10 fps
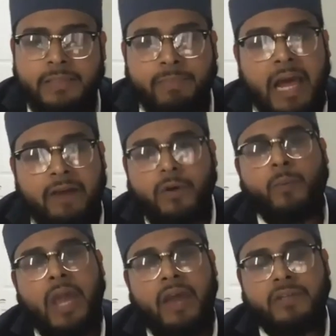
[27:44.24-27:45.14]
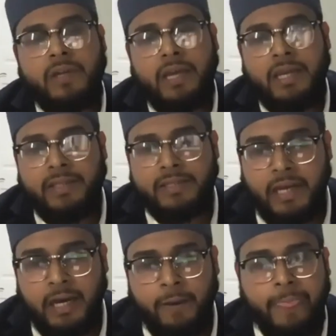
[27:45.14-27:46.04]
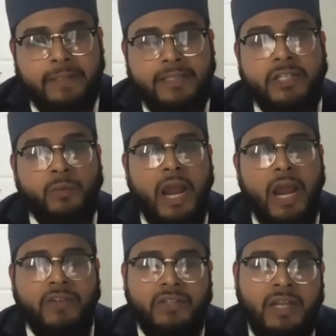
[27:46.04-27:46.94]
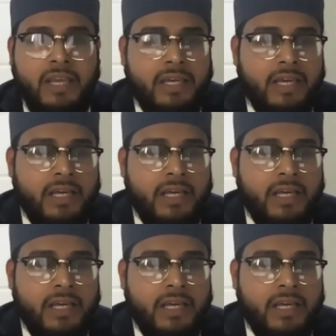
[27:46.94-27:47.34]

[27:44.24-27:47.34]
platform we have today, this session we're having today